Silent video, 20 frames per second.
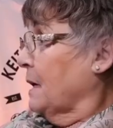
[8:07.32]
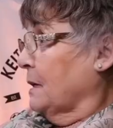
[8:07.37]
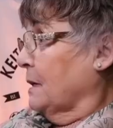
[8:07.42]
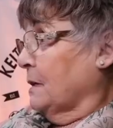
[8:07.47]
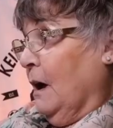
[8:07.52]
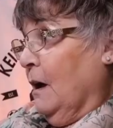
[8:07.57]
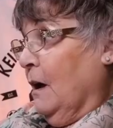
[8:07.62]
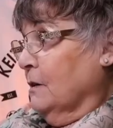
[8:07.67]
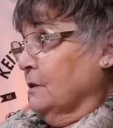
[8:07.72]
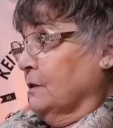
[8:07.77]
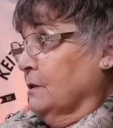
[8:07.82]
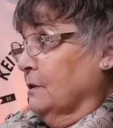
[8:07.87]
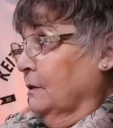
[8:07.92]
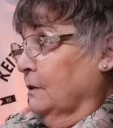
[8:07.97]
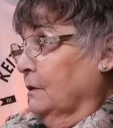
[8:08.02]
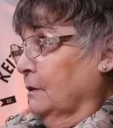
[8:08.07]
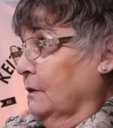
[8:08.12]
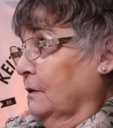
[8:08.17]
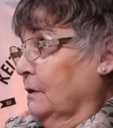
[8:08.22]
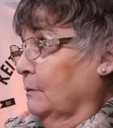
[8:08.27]
did not.
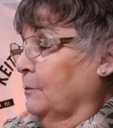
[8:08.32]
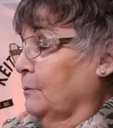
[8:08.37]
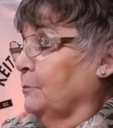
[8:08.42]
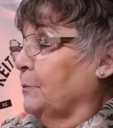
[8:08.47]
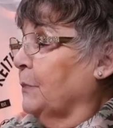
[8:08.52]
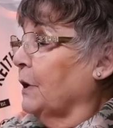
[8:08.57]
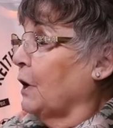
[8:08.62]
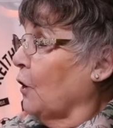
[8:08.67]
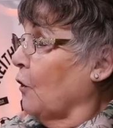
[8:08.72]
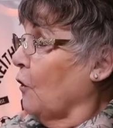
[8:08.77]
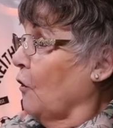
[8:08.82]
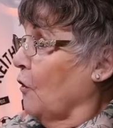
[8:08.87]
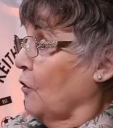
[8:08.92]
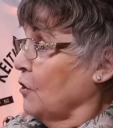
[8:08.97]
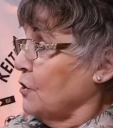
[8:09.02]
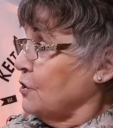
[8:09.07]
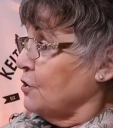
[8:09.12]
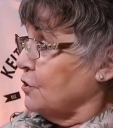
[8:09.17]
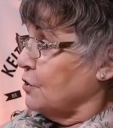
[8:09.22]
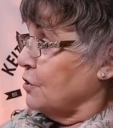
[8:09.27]

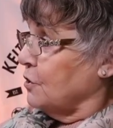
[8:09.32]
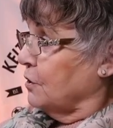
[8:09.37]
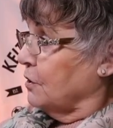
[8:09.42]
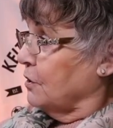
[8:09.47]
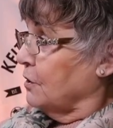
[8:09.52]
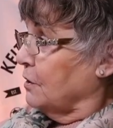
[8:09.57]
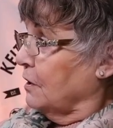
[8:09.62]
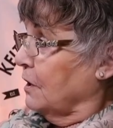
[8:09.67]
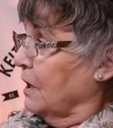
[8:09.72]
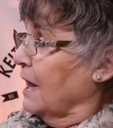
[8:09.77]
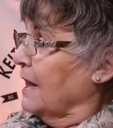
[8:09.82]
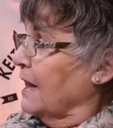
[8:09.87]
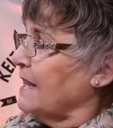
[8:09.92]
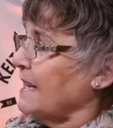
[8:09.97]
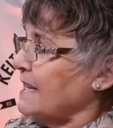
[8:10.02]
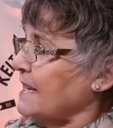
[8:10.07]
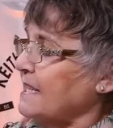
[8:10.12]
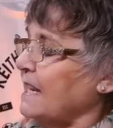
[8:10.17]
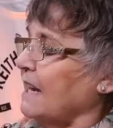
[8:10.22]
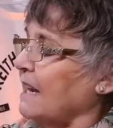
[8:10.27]
Because
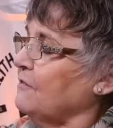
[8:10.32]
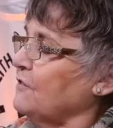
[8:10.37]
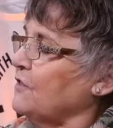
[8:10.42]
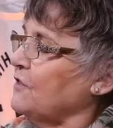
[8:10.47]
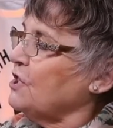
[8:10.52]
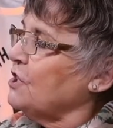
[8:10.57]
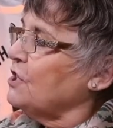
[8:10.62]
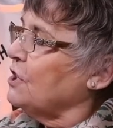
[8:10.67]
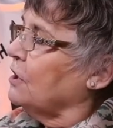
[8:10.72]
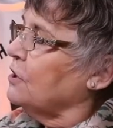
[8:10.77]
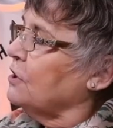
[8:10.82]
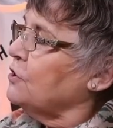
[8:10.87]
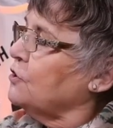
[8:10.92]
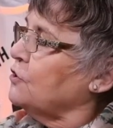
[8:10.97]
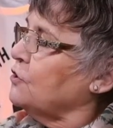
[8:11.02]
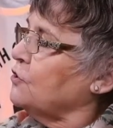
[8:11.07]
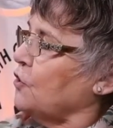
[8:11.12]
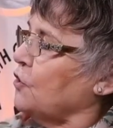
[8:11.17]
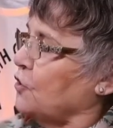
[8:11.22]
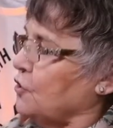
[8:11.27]
this gift is not
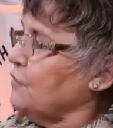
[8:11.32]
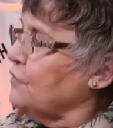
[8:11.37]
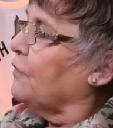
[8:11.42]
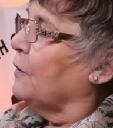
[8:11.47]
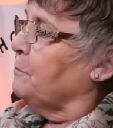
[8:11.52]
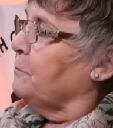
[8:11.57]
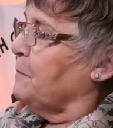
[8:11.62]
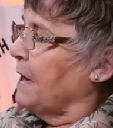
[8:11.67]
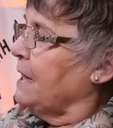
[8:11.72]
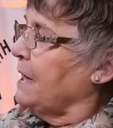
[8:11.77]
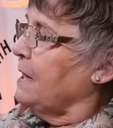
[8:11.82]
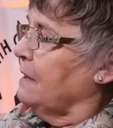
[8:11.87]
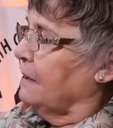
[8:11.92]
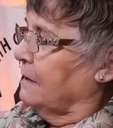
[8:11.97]
just from me.